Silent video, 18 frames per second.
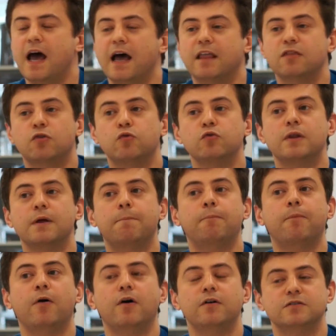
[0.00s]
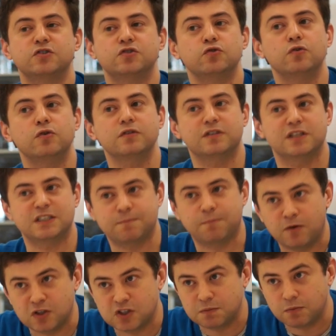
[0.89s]
and through the
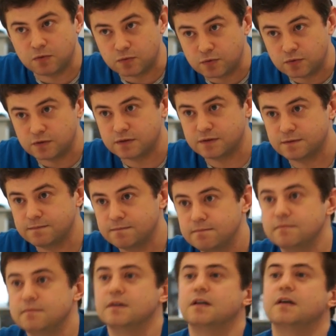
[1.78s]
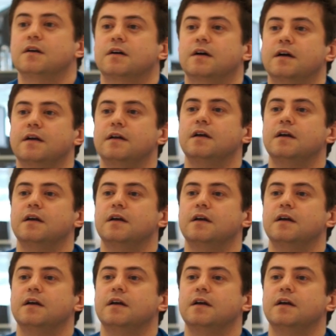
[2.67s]
shortest possible route? Okay.